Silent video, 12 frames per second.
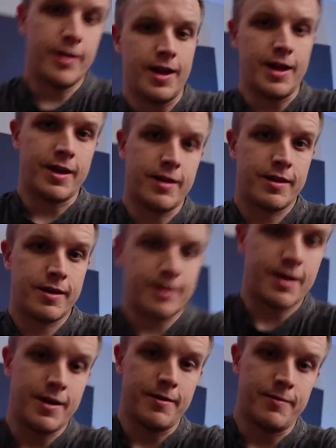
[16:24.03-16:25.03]
like,
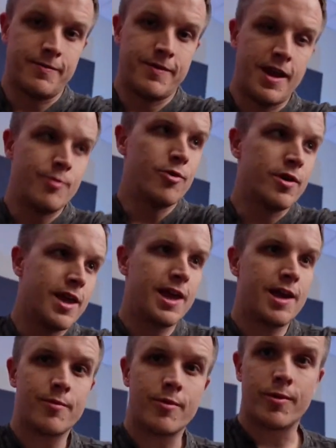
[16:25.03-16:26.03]
kind of table
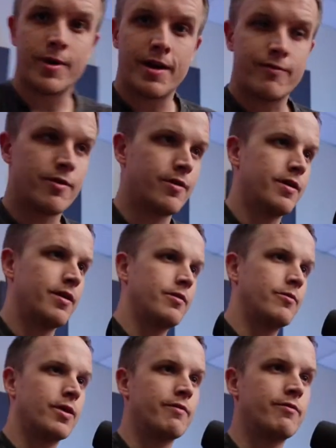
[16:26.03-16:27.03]
cam or whatever
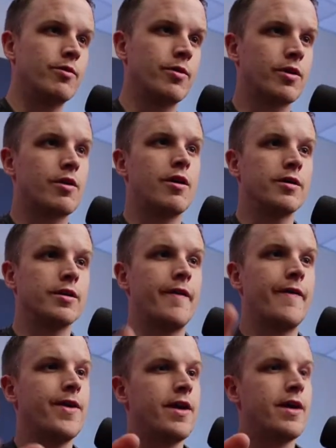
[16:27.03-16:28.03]
you want to call
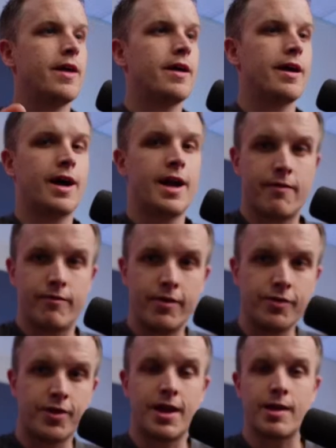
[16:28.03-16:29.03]
it. I have
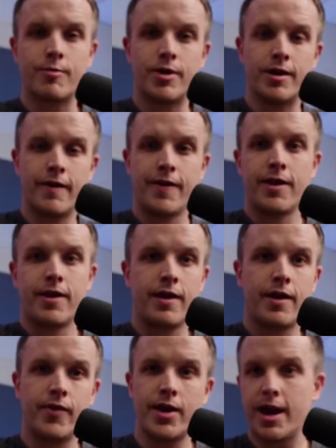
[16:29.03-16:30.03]
this camera,
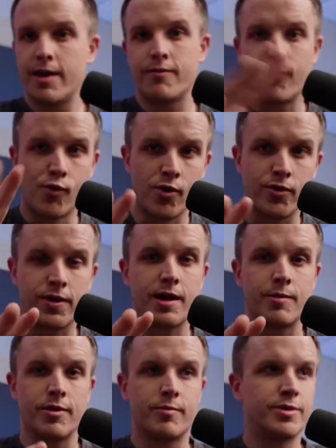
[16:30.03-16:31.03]
and then I have a fourth
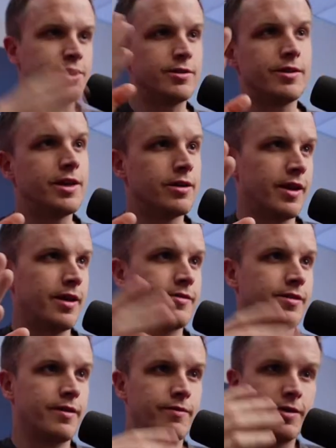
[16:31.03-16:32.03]
camera. But you don't need all that
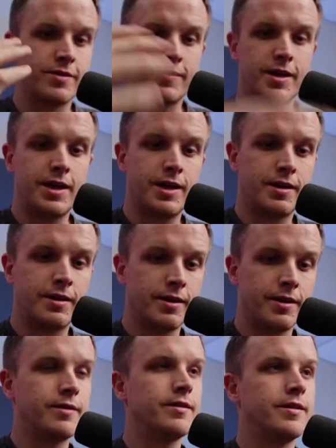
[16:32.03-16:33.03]
stuff. You just need,
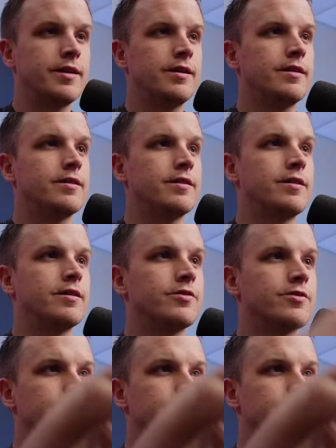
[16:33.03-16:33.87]
literally, you can